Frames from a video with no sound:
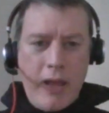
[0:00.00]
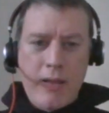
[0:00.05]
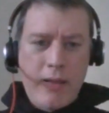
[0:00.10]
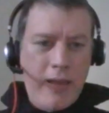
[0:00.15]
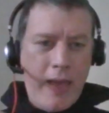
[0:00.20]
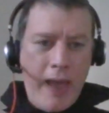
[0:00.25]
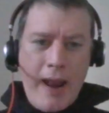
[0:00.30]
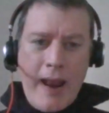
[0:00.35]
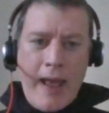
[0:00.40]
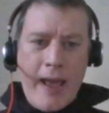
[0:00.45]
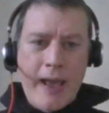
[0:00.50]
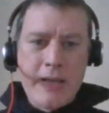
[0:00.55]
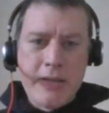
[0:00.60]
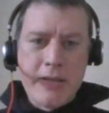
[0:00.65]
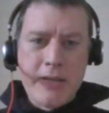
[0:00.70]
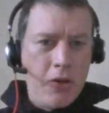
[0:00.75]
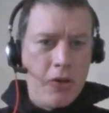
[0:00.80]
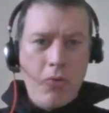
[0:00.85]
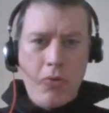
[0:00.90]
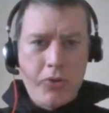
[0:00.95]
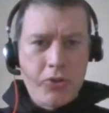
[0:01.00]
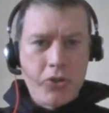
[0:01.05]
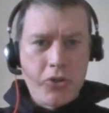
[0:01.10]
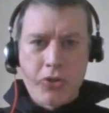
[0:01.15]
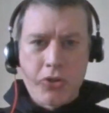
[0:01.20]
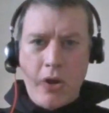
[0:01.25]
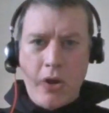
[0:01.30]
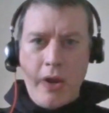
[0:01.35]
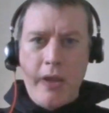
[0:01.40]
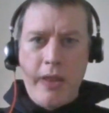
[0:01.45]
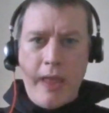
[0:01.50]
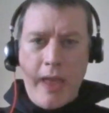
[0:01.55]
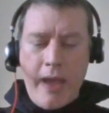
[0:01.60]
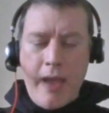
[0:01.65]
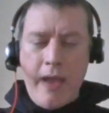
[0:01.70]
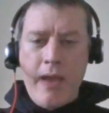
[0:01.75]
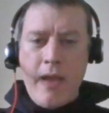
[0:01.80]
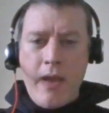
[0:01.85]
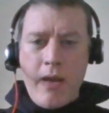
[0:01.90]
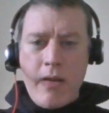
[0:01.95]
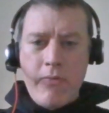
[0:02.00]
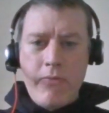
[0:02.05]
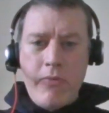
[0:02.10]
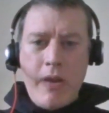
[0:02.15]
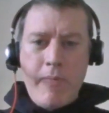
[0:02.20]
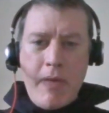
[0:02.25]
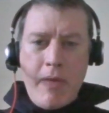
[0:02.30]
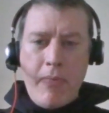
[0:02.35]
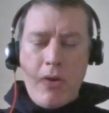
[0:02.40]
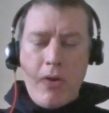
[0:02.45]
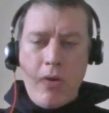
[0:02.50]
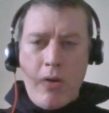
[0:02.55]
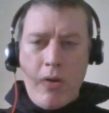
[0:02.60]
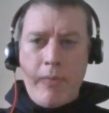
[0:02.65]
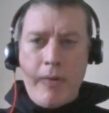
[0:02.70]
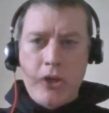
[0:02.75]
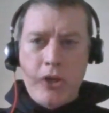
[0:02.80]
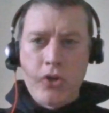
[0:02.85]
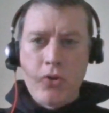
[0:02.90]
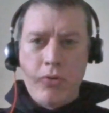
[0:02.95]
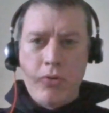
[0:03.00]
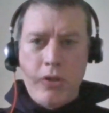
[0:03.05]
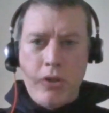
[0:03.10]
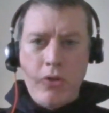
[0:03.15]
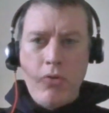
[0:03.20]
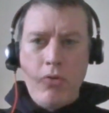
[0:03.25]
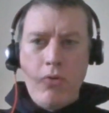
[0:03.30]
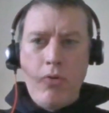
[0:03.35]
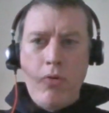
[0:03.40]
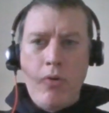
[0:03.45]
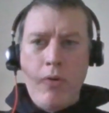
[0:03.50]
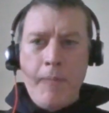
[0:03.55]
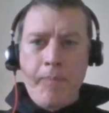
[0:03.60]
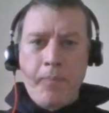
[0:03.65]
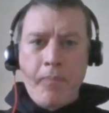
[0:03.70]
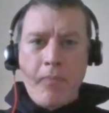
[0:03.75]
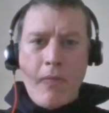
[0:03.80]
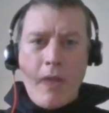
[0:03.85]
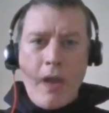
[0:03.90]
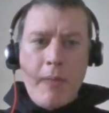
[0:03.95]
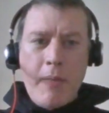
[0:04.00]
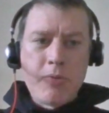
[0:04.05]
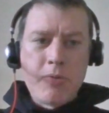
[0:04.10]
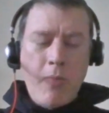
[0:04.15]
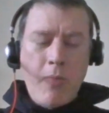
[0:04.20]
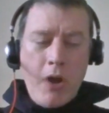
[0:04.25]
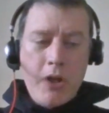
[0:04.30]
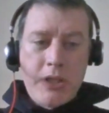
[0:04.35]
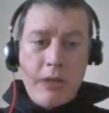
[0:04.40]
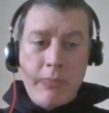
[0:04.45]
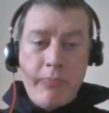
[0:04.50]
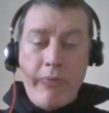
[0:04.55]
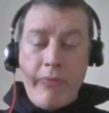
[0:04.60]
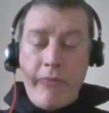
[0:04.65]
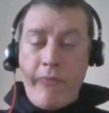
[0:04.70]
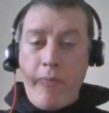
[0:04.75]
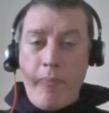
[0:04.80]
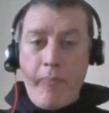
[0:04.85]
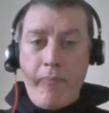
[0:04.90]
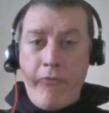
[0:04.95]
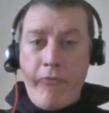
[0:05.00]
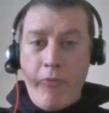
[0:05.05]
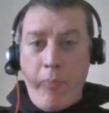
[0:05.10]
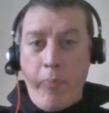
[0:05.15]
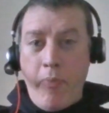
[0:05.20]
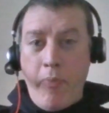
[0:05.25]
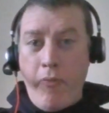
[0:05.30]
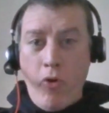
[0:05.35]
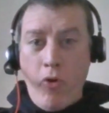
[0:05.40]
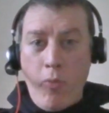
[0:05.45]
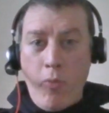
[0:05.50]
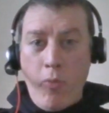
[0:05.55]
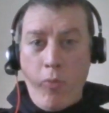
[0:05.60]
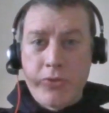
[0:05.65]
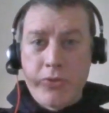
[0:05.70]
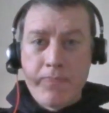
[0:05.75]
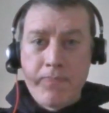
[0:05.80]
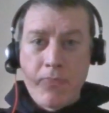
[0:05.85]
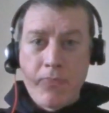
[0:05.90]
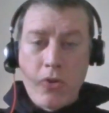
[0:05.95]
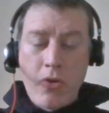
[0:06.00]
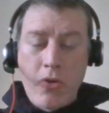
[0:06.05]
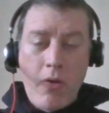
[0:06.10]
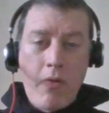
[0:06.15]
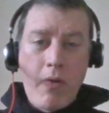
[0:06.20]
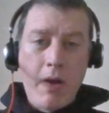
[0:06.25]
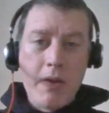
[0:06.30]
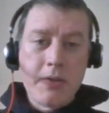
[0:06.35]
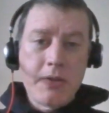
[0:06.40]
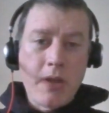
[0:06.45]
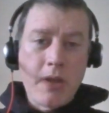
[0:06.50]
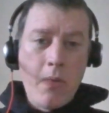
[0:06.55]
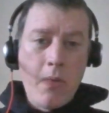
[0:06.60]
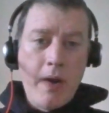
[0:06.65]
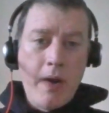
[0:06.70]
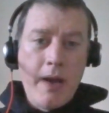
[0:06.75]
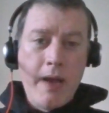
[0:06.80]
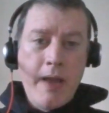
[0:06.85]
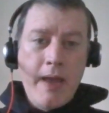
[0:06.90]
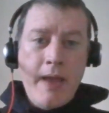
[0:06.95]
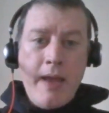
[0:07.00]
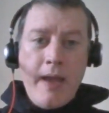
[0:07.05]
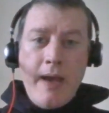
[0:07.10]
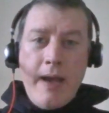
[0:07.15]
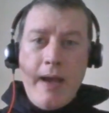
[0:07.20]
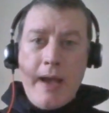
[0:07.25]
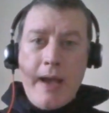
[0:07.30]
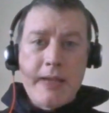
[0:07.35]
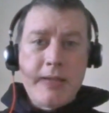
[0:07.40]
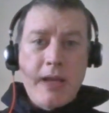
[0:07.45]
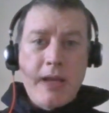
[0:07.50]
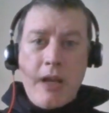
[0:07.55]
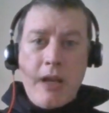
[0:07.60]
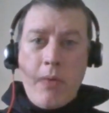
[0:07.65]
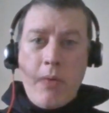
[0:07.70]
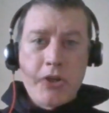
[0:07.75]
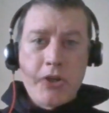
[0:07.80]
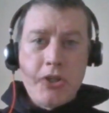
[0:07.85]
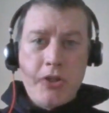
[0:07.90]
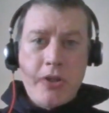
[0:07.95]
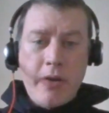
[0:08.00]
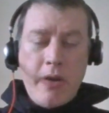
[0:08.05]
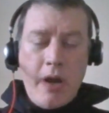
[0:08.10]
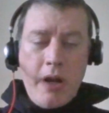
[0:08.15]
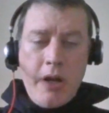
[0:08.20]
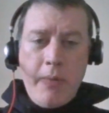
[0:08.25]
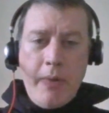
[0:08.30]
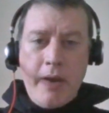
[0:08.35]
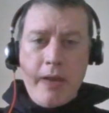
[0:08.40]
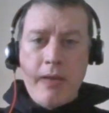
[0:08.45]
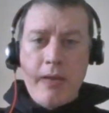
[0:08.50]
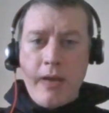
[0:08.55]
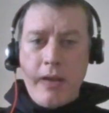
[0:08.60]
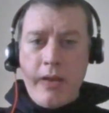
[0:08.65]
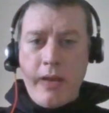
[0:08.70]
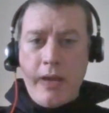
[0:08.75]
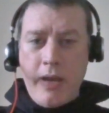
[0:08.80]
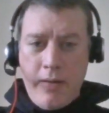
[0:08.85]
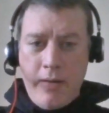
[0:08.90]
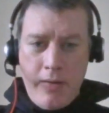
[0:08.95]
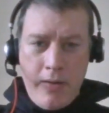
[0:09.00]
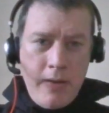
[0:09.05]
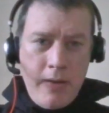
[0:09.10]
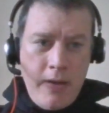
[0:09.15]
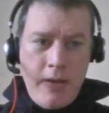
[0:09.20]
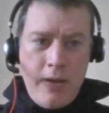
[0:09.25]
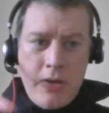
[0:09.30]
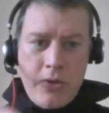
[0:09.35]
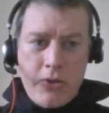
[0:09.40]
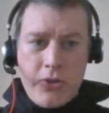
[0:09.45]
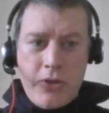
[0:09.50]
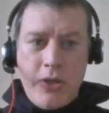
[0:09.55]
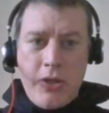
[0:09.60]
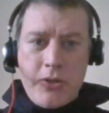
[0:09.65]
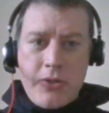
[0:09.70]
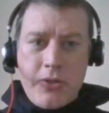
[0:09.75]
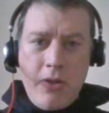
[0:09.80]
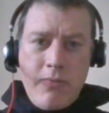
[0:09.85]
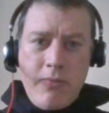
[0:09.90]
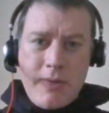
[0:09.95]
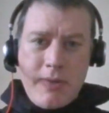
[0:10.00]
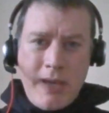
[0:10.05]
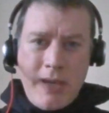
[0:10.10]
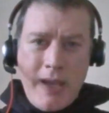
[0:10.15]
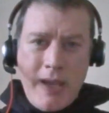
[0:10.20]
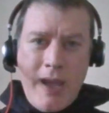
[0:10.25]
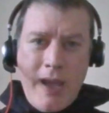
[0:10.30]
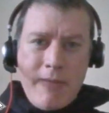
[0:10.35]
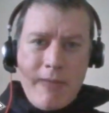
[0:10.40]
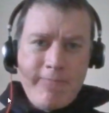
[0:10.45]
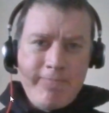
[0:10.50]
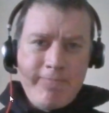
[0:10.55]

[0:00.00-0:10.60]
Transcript: get lazy, or it's just not in their remit. But you want to make sure that you're optimizing for performance. All right, so ask any questions you got anyway, and see you soon. Take care.